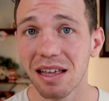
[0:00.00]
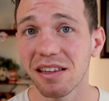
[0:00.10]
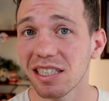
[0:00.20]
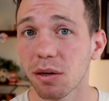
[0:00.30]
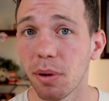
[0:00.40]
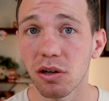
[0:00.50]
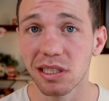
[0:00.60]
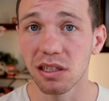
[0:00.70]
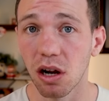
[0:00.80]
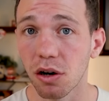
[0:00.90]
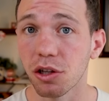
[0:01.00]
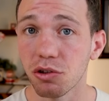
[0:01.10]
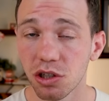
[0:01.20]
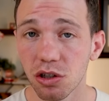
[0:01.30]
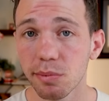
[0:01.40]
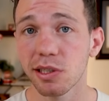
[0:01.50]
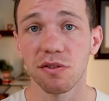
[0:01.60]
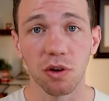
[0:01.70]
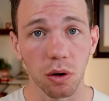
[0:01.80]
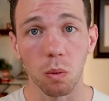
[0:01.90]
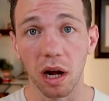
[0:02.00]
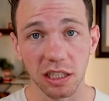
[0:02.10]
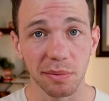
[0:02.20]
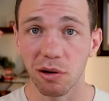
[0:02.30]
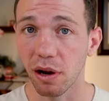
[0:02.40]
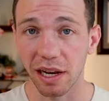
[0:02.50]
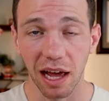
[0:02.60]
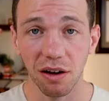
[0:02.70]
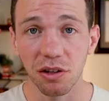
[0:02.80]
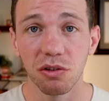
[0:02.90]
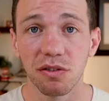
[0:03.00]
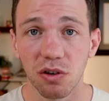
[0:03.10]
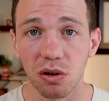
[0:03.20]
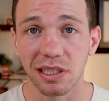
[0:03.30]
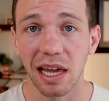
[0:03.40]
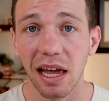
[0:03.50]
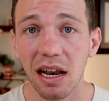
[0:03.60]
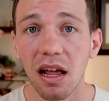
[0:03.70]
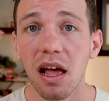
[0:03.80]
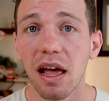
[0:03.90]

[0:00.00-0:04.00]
These are posted on YouTube, so if you want to watch me right now, you of course can.